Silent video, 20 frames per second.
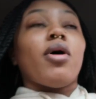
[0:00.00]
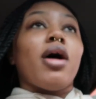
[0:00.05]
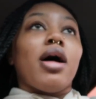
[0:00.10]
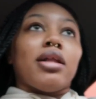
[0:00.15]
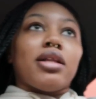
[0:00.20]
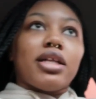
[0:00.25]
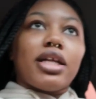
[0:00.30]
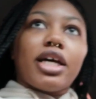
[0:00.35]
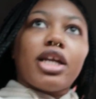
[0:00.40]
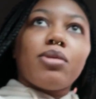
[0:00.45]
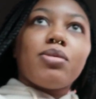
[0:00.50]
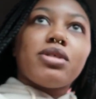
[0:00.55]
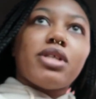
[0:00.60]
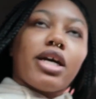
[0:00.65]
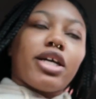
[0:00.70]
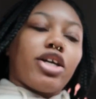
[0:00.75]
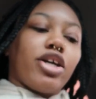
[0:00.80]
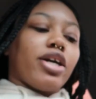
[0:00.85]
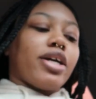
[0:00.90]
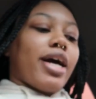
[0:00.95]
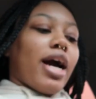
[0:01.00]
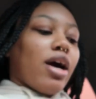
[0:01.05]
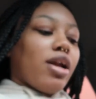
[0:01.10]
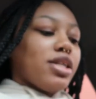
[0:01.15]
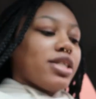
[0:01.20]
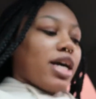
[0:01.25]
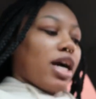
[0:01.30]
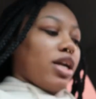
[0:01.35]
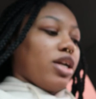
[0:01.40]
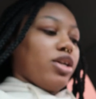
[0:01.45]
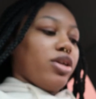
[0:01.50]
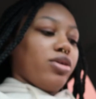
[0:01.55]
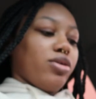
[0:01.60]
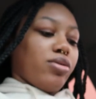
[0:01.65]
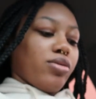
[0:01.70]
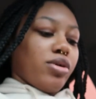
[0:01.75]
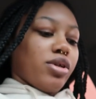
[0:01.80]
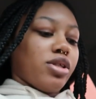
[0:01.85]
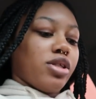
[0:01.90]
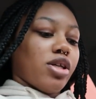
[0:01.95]
lady was like, your account is kind of
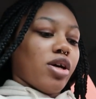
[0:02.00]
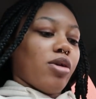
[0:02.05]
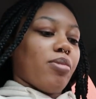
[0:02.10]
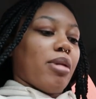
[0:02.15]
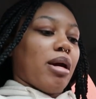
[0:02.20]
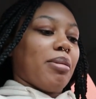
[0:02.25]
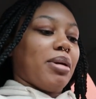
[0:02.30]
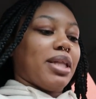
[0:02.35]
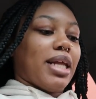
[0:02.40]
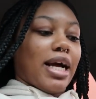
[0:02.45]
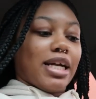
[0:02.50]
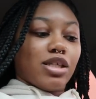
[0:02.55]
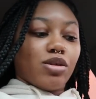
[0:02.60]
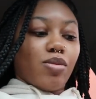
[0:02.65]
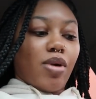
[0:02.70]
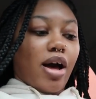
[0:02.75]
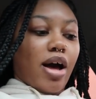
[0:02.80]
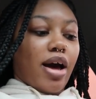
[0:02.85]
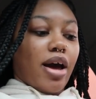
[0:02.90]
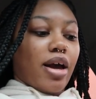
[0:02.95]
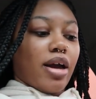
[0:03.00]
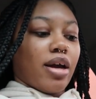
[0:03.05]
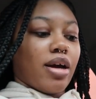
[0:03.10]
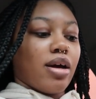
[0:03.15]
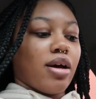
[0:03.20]
new, so maybe that's why.